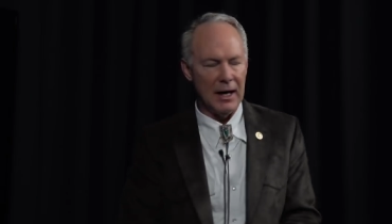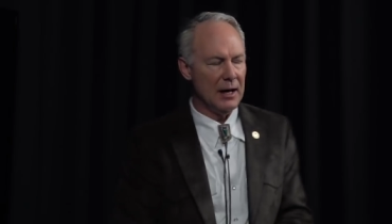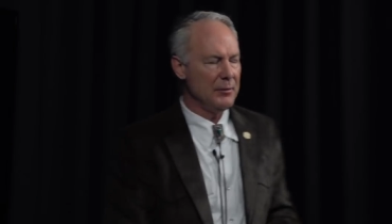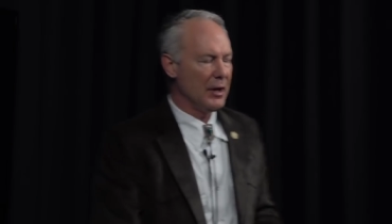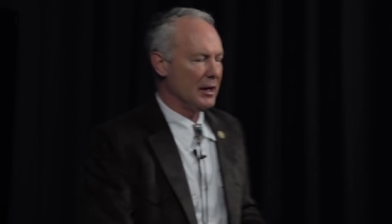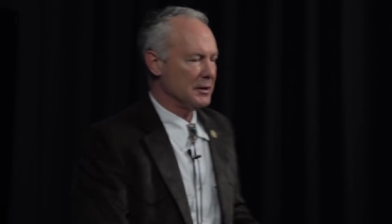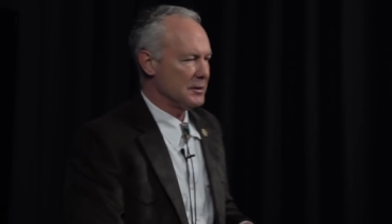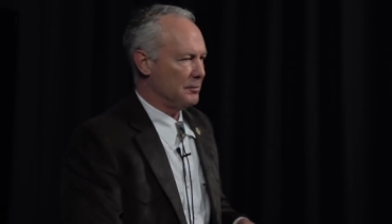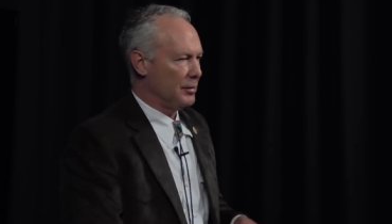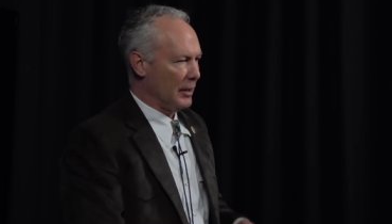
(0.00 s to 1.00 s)
I'm not
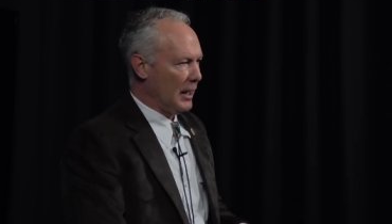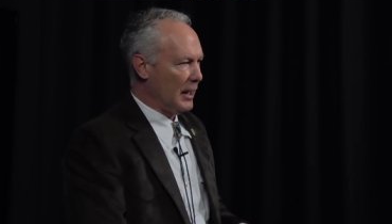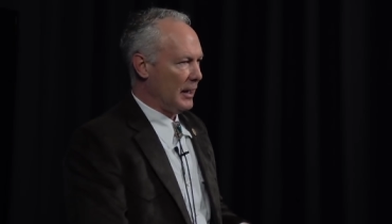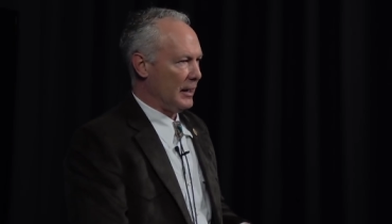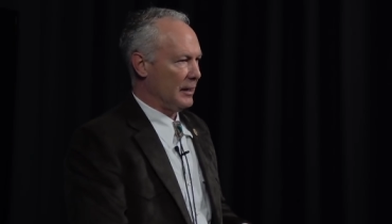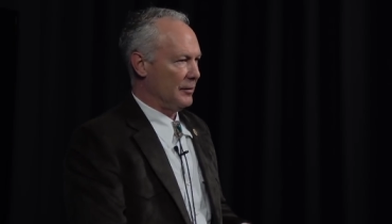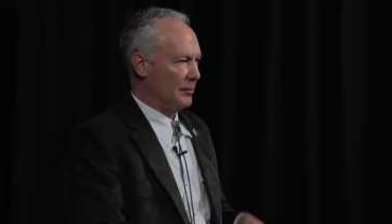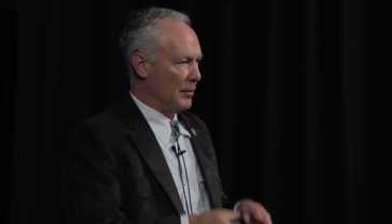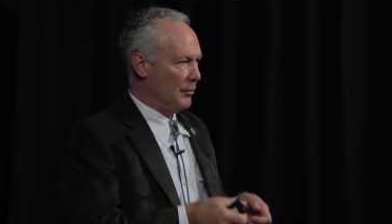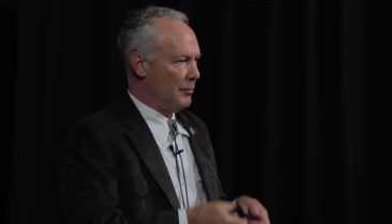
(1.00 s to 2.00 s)
supplying the
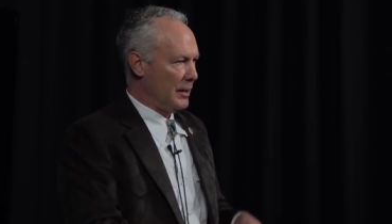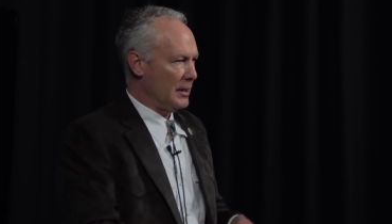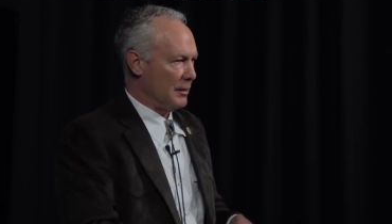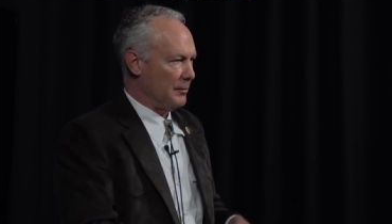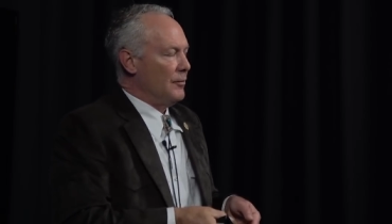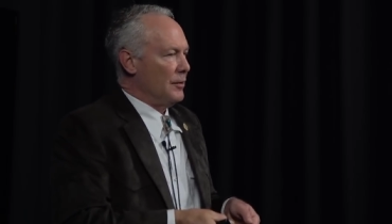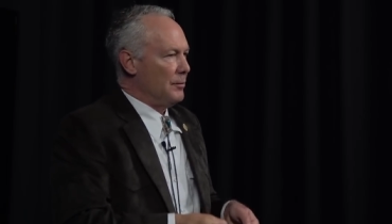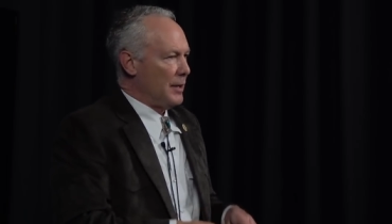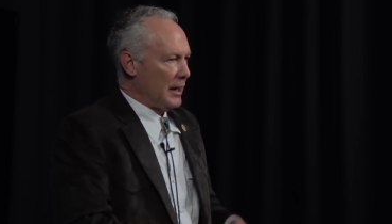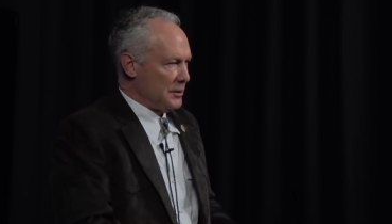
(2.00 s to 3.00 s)
momentum for the
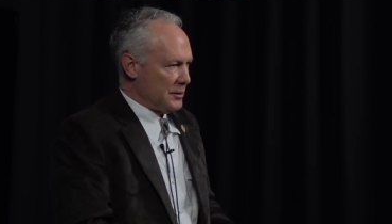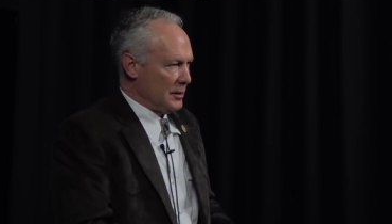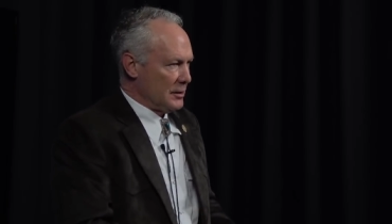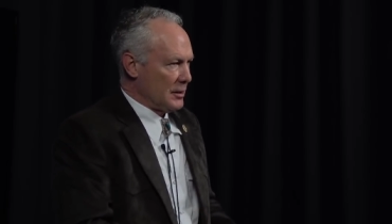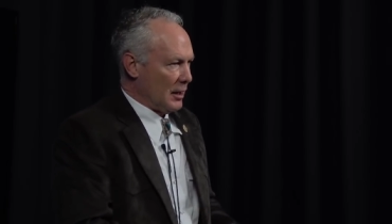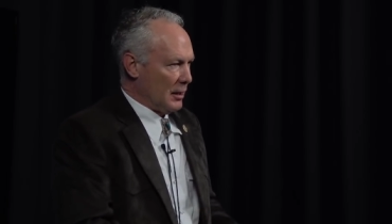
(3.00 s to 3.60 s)
patient to